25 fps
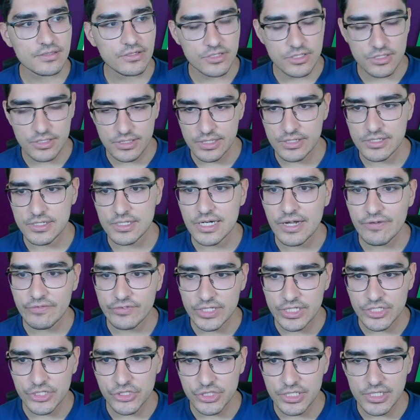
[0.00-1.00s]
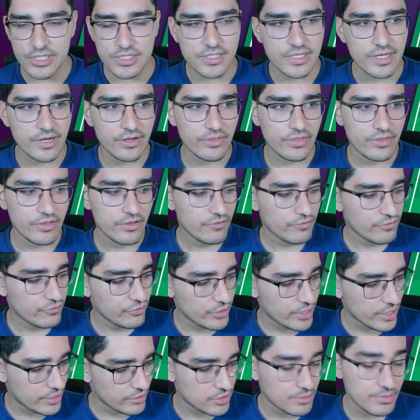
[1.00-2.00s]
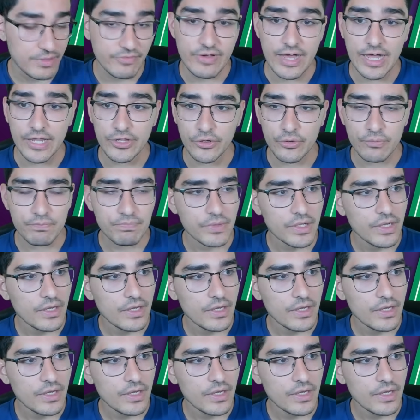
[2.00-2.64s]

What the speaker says: there's enough clean sheets there for there to be value.